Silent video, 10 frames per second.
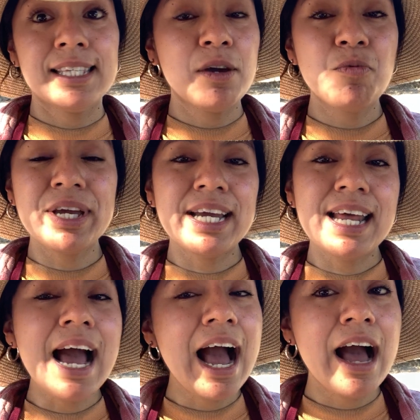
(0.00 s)
say week and
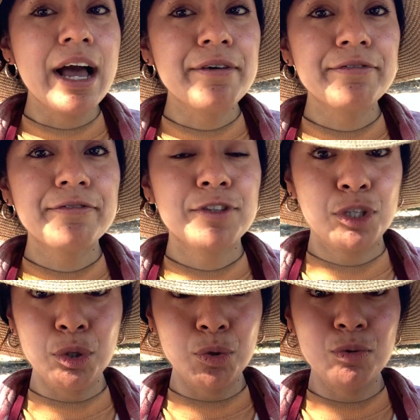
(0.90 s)
a half,
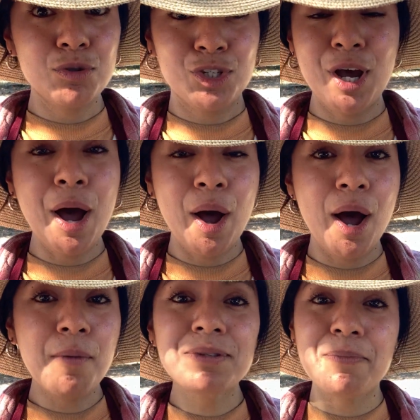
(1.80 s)
2
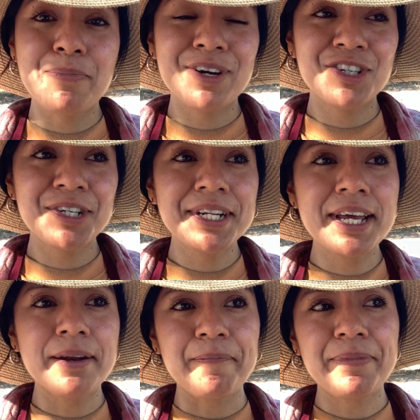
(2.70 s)
tops, and pushing
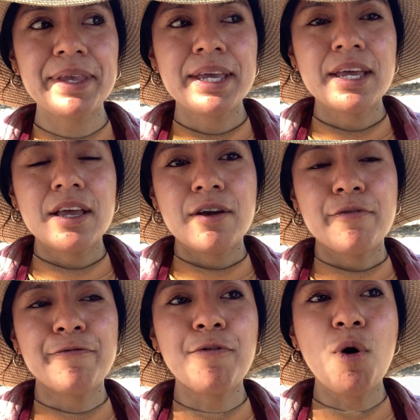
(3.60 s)
it,
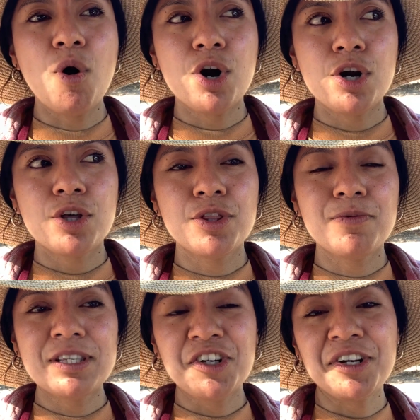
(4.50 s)
for the
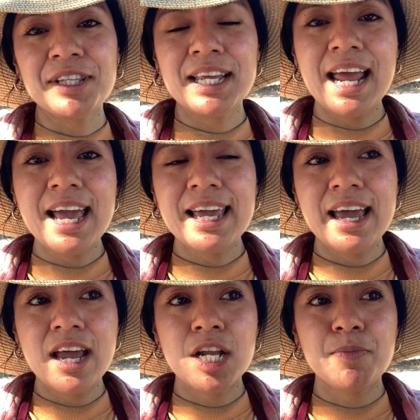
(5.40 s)
return that I
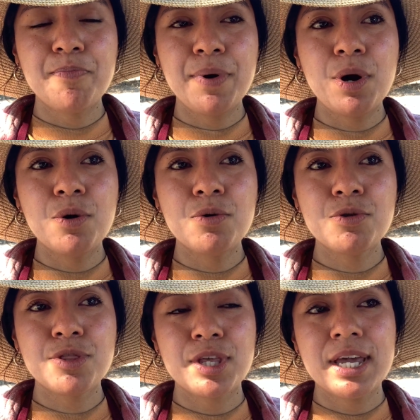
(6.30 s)
get
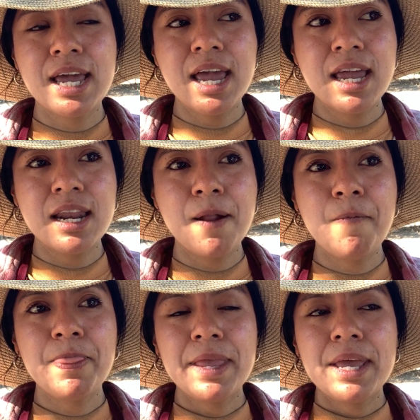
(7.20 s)
both in